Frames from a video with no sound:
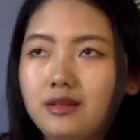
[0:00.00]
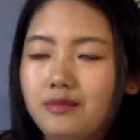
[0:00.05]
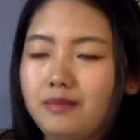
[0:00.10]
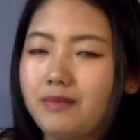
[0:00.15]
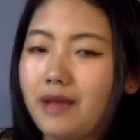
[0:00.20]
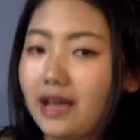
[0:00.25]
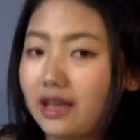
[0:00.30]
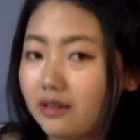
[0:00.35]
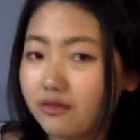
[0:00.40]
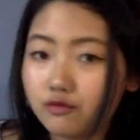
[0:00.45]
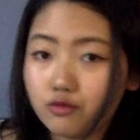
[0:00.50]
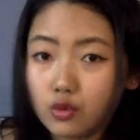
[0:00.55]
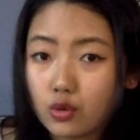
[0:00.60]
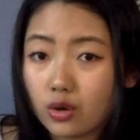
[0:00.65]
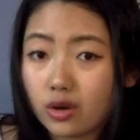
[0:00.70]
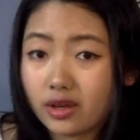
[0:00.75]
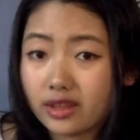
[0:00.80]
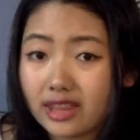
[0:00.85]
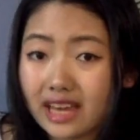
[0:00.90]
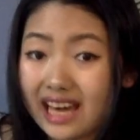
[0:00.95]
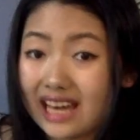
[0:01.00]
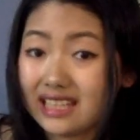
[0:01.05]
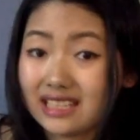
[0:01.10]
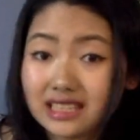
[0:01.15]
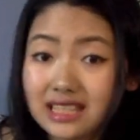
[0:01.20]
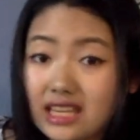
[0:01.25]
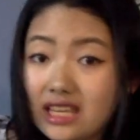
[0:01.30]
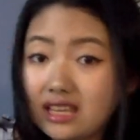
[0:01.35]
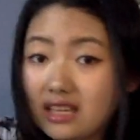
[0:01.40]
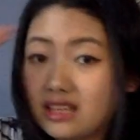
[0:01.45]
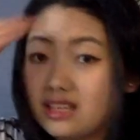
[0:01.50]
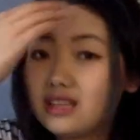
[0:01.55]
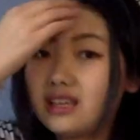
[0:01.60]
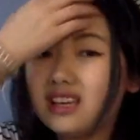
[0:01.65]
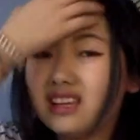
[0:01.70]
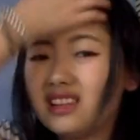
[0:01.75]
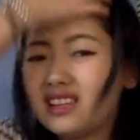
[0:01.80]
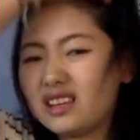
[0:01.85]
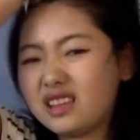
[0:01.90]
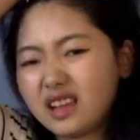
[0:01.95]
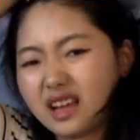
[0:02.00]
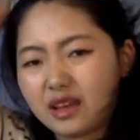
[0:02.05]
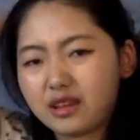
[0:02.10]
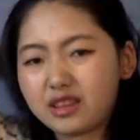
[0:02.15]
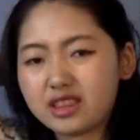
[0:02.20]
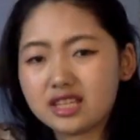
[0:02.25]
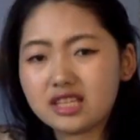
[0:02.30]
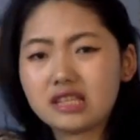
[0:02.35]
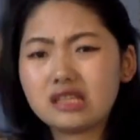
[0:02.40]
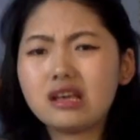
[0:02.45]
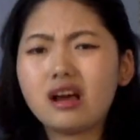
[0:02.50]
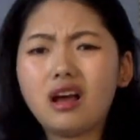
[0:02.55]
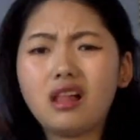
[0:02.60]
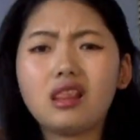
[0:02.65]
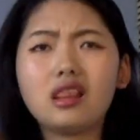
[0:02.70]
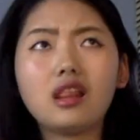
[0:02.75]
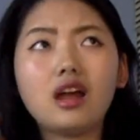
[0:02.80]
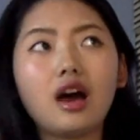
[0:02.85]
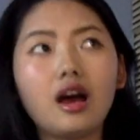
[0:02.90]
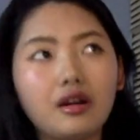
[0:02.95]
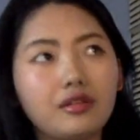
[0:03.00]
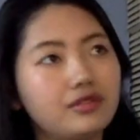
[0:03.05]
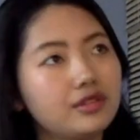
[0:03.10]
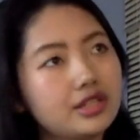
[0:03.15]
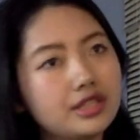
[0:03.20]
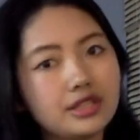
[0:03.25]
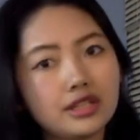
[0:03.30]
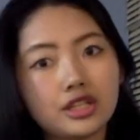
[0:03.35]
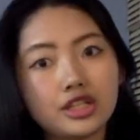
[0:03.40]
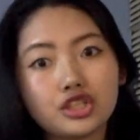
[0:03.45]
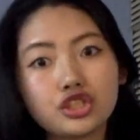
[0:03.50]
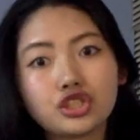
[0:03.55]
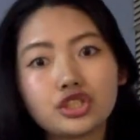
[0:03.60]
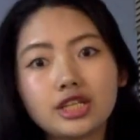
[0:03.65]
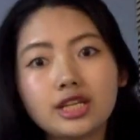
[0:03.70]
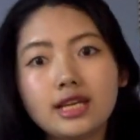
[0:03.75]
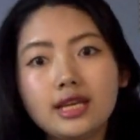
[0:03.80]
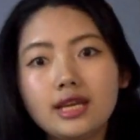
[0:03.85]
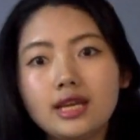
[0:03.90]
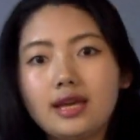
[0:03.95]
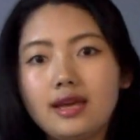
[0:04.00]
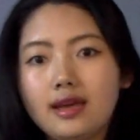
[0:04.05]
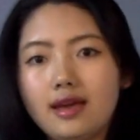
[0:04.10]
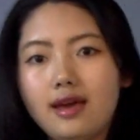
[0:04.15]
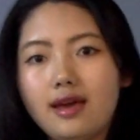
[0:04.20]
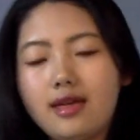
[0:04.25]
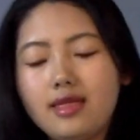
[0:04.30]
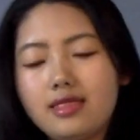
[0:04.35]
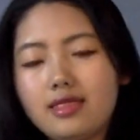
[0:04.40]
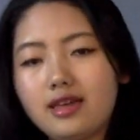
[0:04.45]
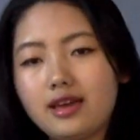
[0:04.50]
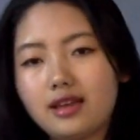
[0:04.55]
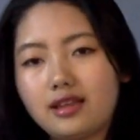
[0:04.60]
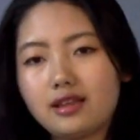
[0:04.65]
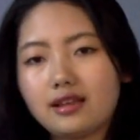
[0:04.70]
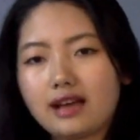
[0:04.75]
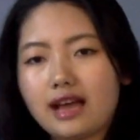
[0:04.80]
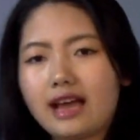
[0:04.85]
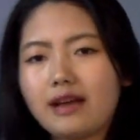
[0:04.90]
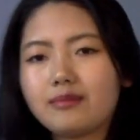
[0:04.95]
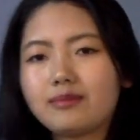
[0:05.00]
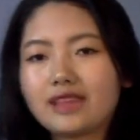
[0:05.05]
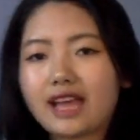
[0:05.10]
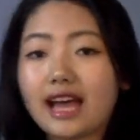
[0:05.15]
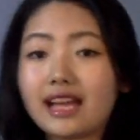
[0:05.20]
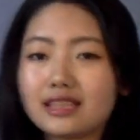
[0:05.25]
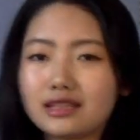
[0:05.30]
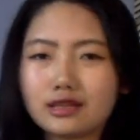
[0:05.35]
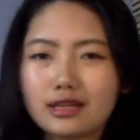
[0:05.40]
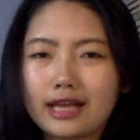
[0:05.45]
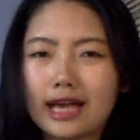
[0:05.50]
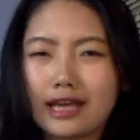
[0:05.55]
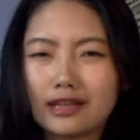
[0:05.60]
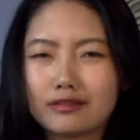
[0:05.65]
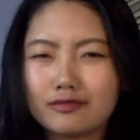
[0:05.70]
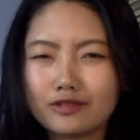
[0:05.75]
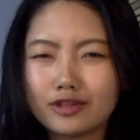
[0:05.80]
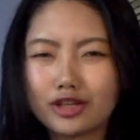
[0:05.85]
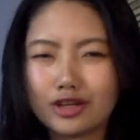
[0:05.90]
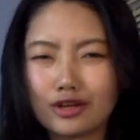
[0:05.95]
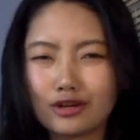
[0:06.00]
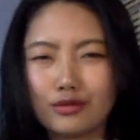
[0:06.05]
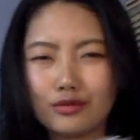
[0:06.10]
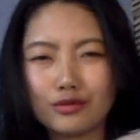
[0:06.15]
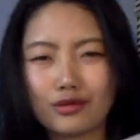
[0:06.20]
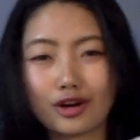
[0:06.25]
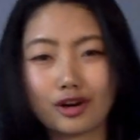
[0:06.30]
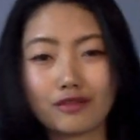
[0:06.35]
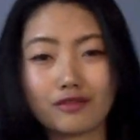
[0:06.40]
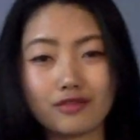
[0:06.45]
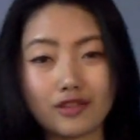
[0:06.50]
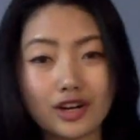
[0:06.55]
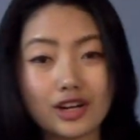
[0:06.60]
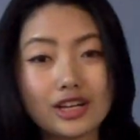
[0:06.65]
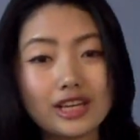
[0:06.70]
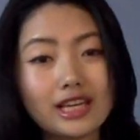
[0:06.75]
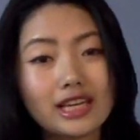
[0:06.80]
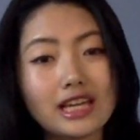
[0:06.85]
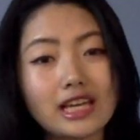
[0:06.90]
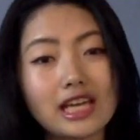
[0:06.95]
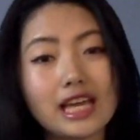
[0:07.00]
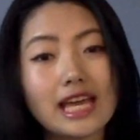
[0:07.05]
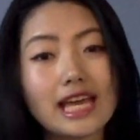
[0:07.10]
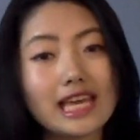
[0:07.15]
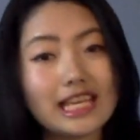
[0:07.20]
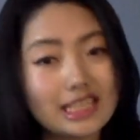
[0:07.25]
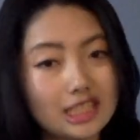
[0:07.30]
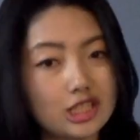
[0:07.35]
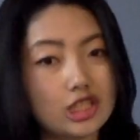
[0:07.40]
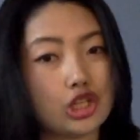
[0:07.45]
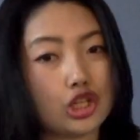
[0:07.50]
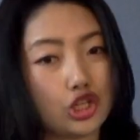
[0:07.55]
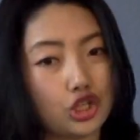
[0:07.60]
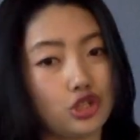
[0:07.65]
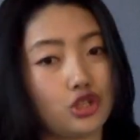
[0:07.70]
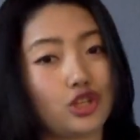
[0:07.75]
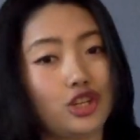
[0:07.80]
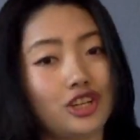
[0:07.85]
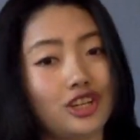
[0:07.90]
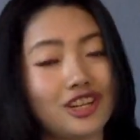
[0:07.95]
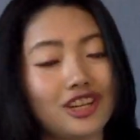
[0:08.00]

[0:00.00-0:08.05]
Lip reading: back and forth asking, and then I did a lot of research, and then I'm that kind of girl who are very insecure.